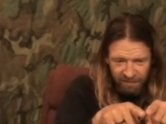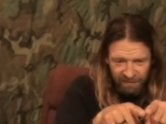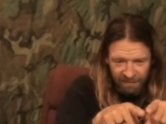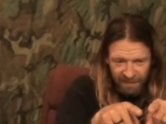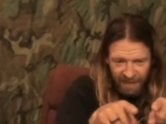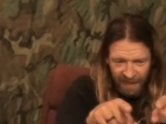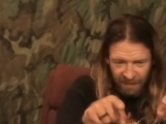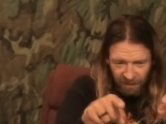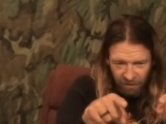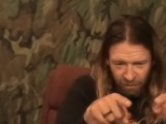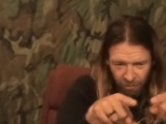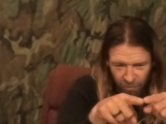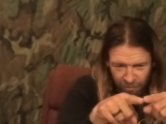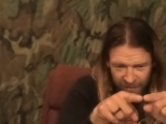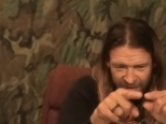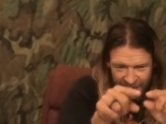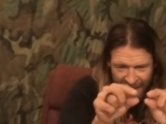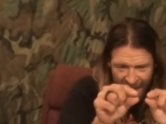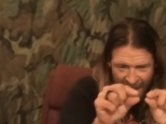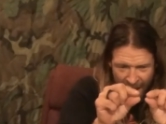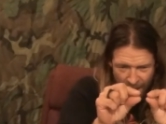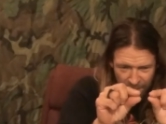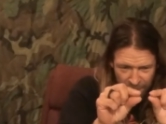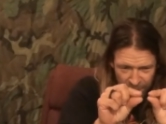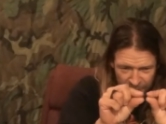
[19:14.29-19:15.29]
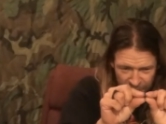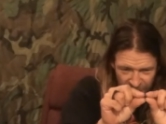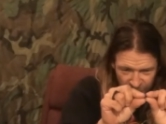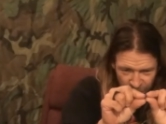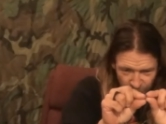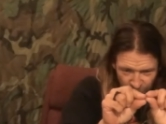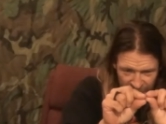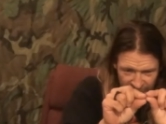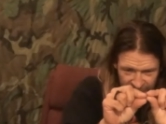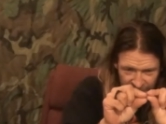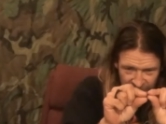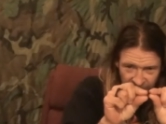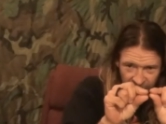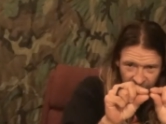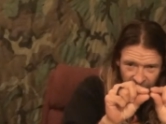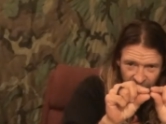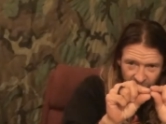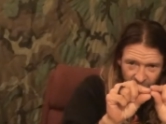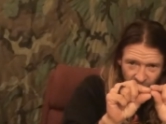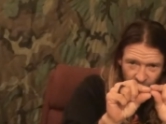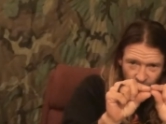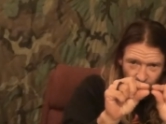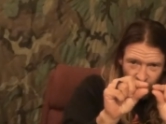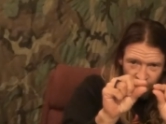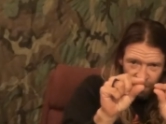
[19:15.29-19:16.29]
That little gap between
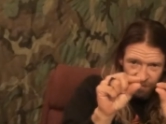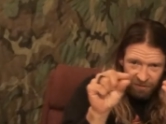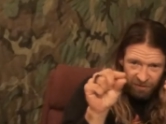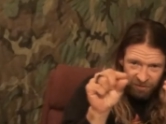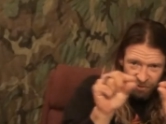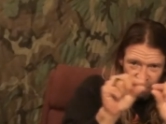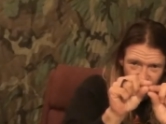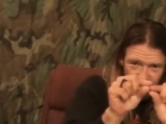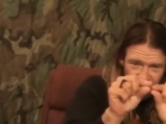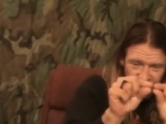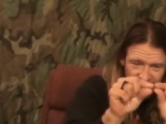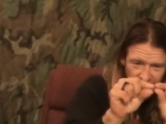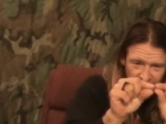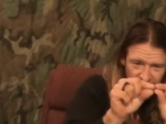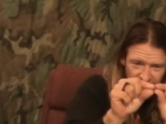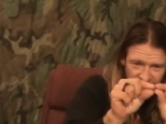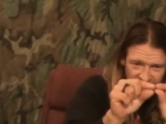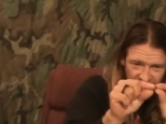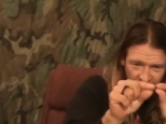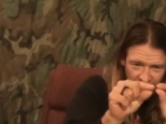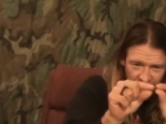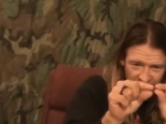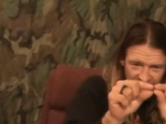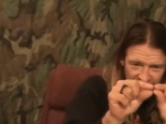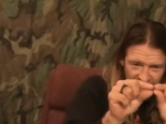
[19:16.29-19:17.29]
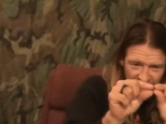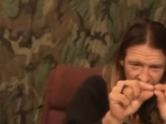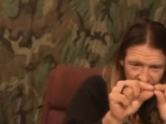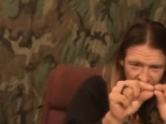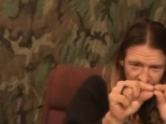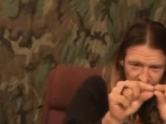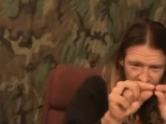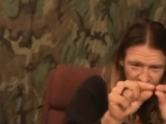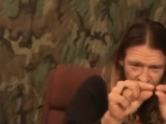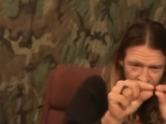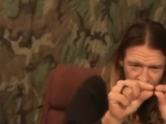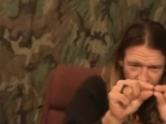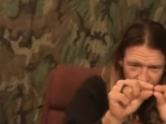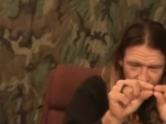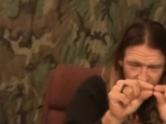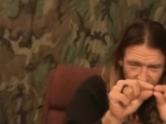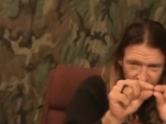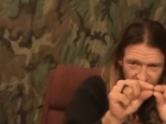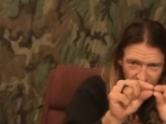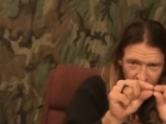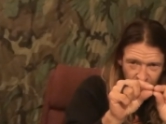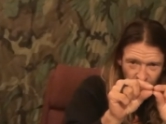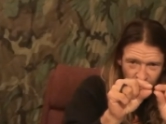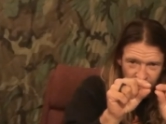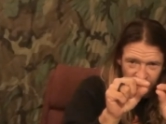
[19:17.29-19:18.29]
where the two zippers come together
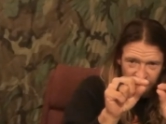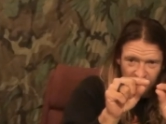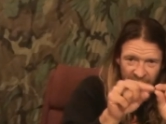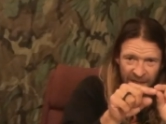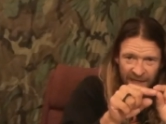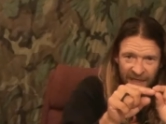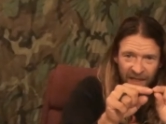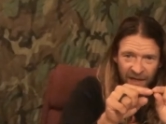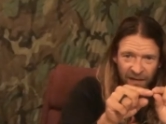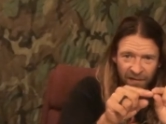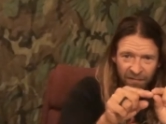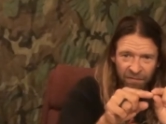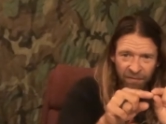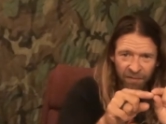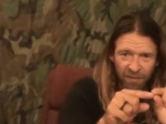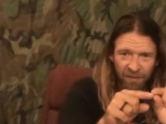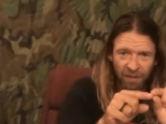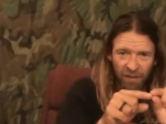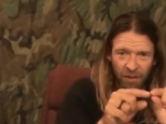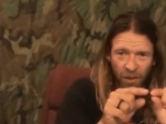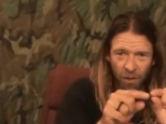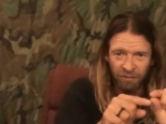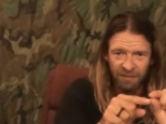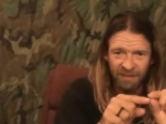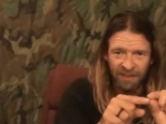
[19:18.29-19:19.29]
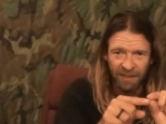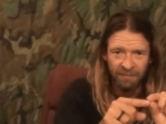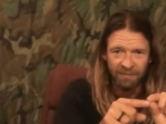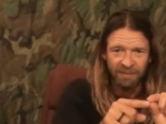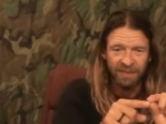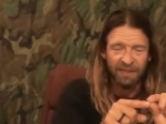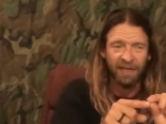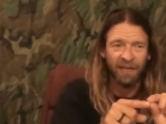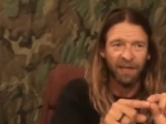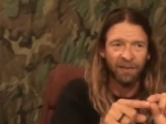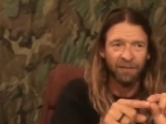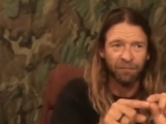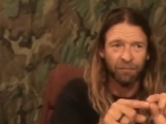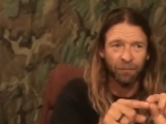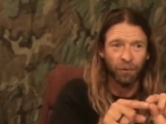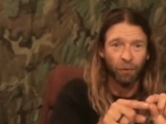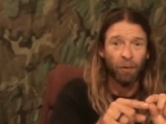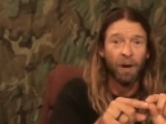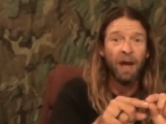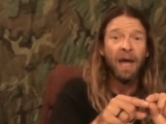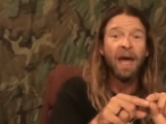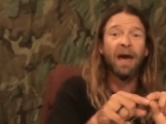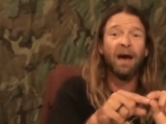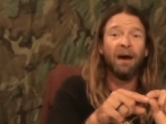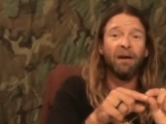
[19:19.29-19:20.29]
was big enough for the no-seams to get
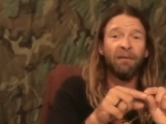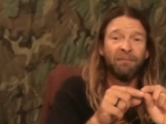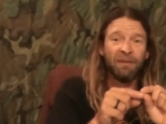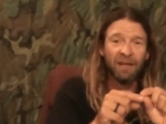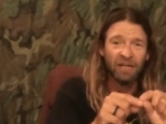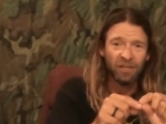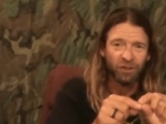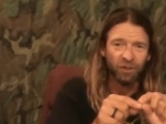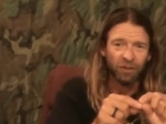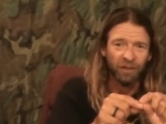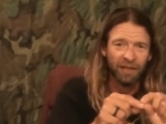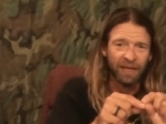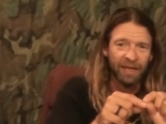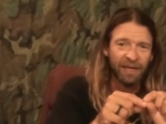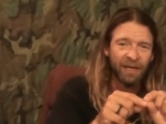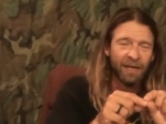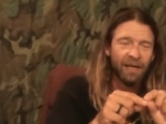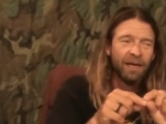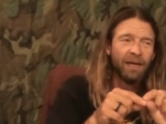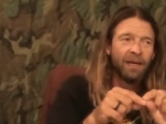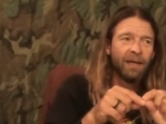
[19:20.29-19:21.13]
through eventually.